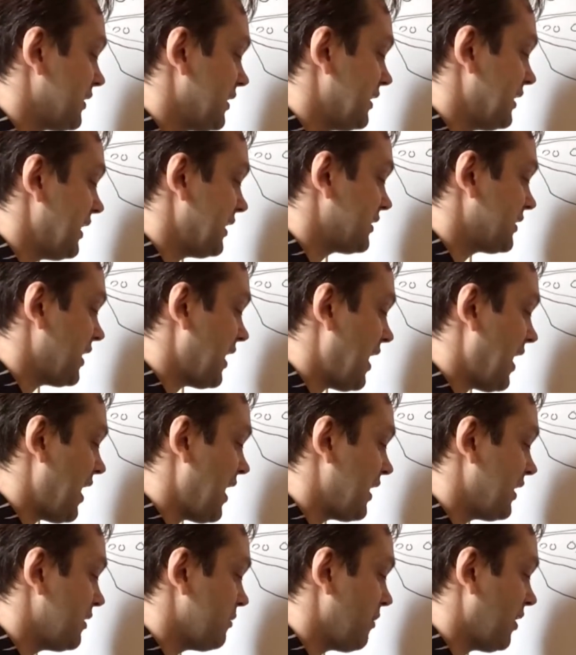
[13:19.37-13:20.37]
the letter
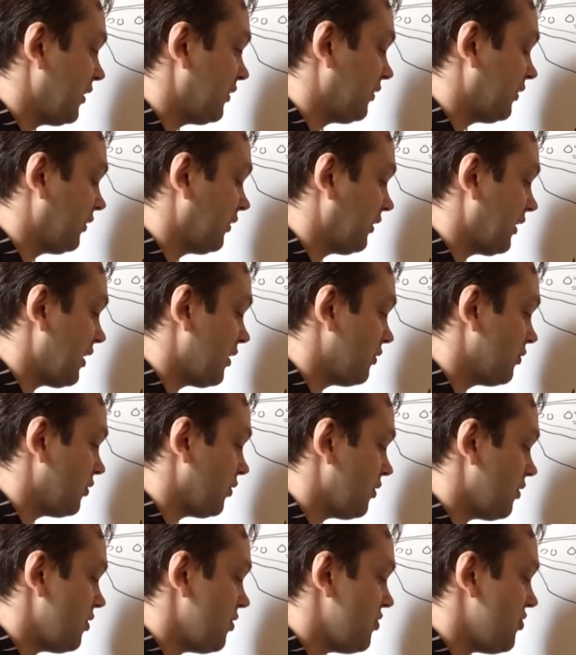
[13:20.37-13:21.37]
N makes the sound
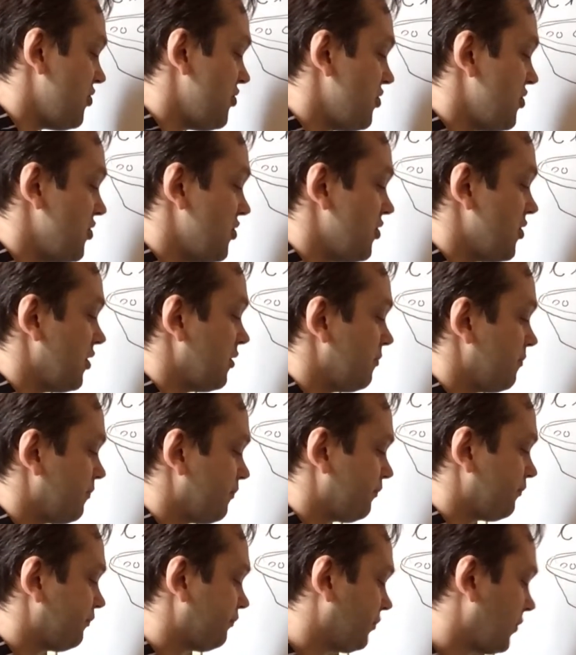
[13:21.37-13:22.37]
N.
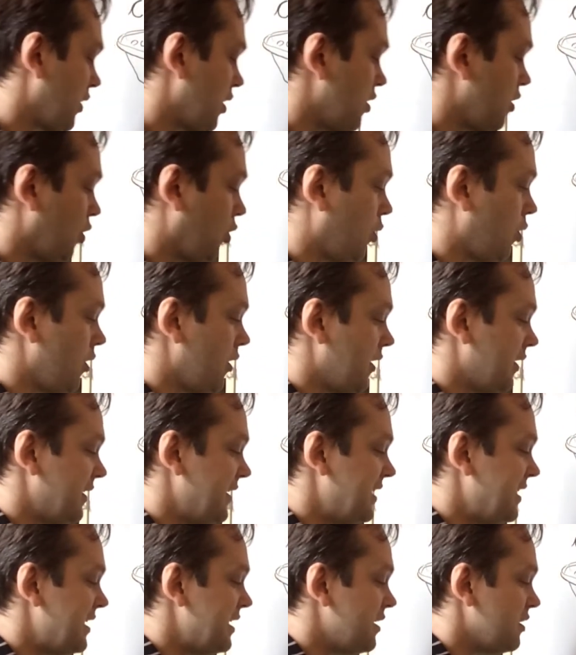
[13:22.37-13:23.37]

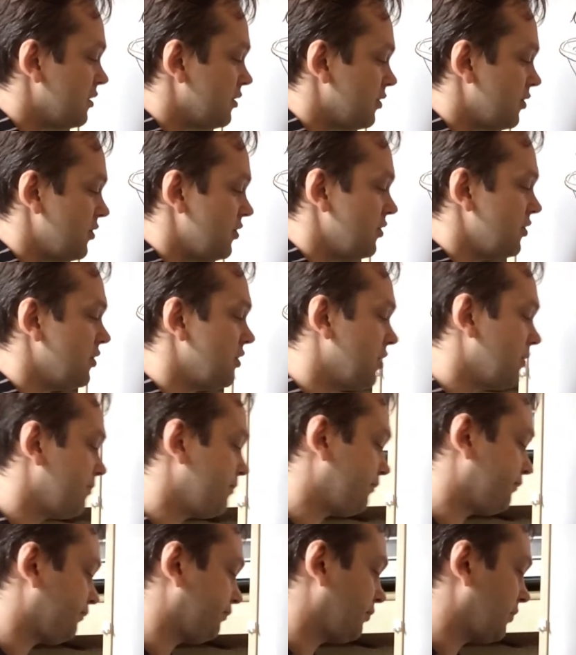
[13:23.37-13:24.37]
E. N.
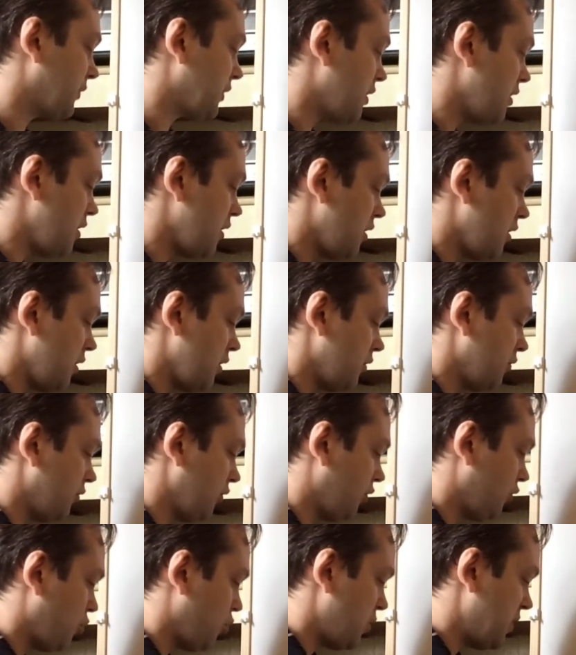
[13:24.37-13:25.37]
The
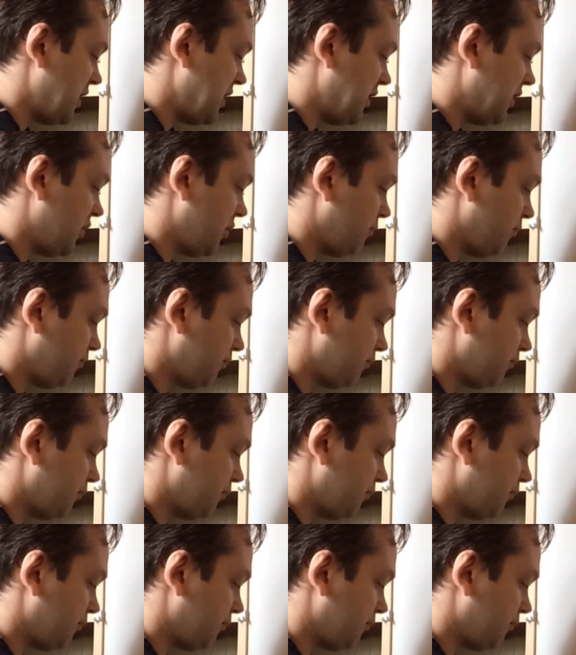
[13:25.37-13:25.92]
Queen,